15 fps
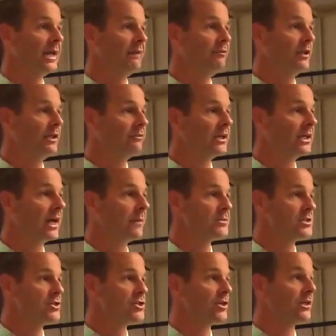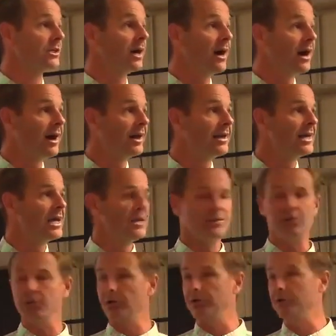And if you're living in opposition to God,
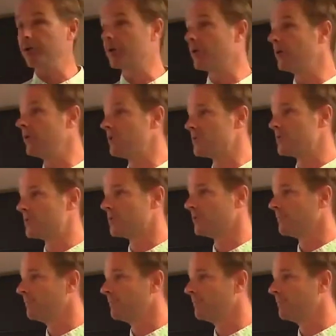then you're under a curse.